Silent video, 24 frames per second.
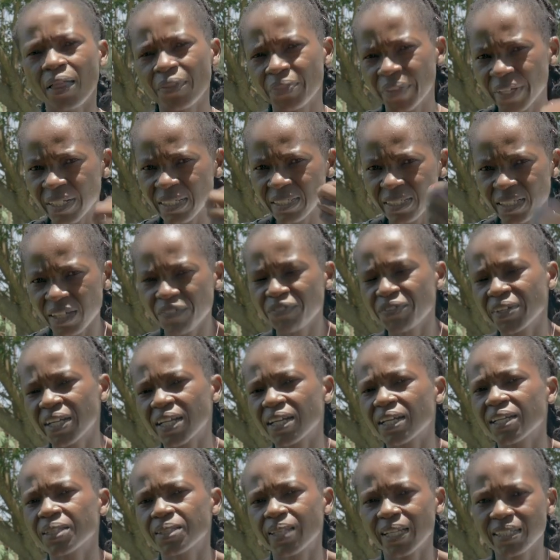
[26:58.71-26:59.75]
then
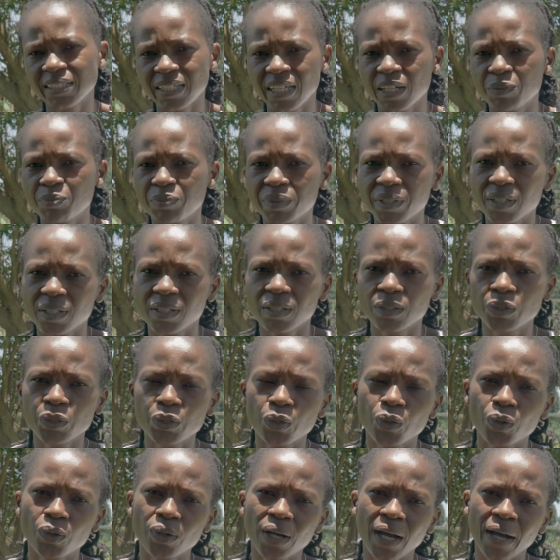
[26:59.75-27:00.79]
definitely that can be, you
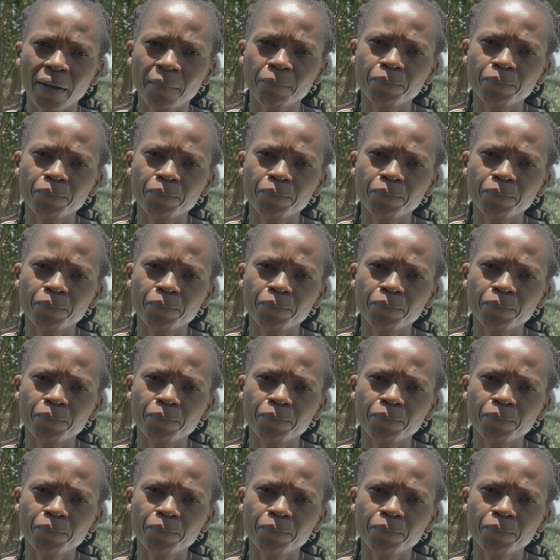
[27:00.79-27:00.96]
know,